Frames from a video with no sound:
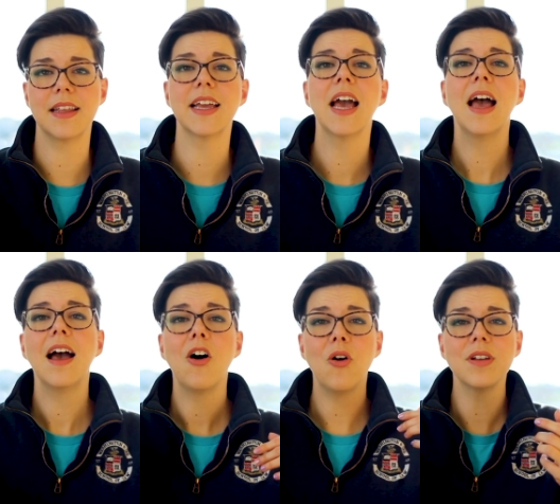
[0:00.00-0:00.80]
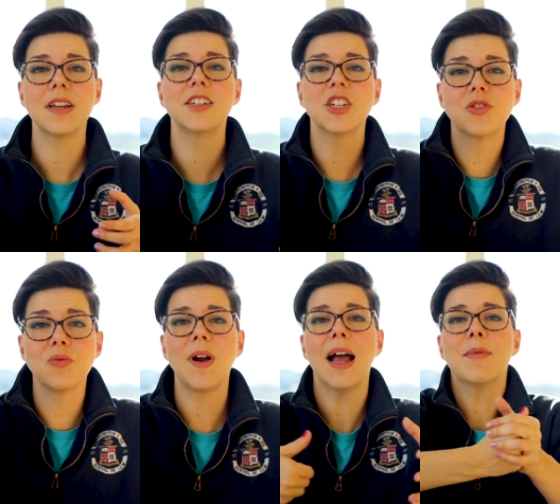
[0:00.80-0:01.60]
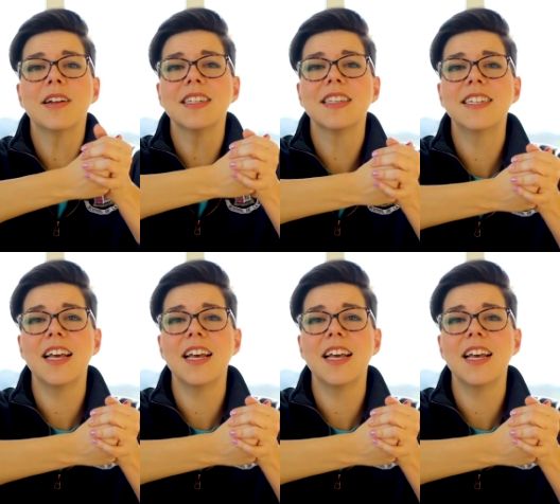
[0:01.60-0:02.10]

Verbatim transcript: Like, hold, just grab onto the